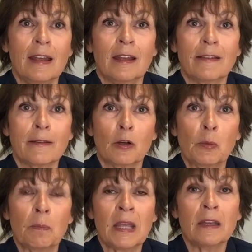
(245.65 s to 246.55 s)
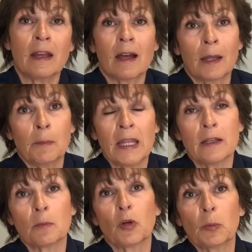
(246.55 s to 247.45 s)
And so I made an
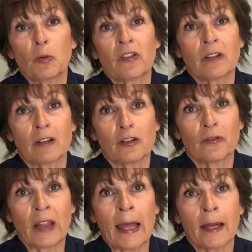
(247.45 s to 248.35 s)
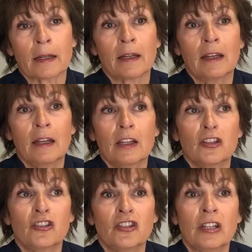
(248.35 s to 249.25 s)
appointment with Dr. Vlack.
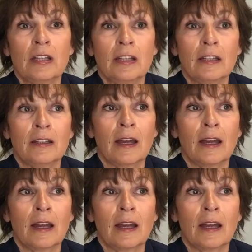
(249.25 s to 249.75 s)
She